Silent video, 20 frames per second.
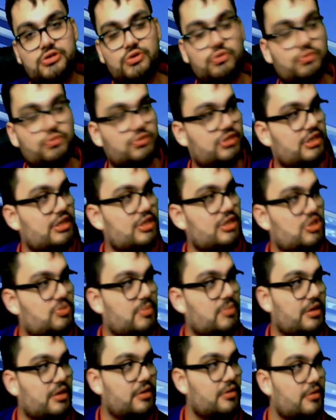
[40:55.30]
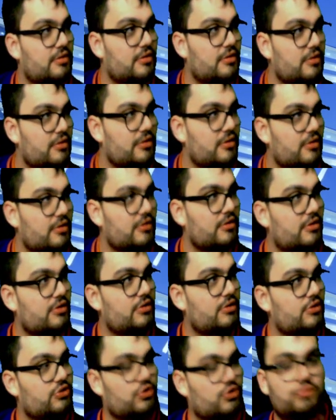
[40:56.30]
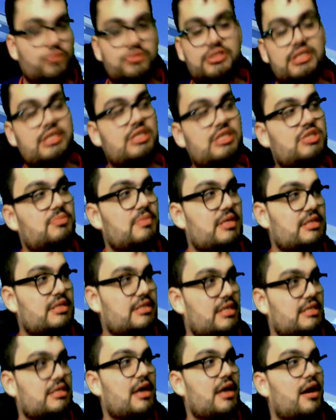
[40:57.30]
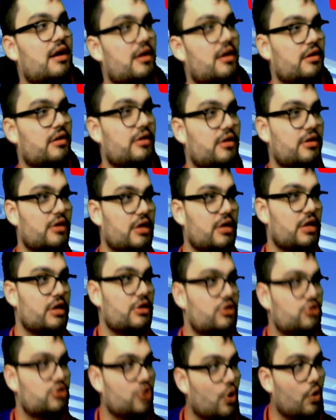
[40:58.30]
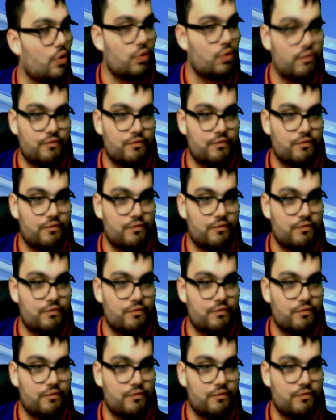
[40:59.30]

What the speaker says: don't tease me. Don't tease me, Cesar. Don't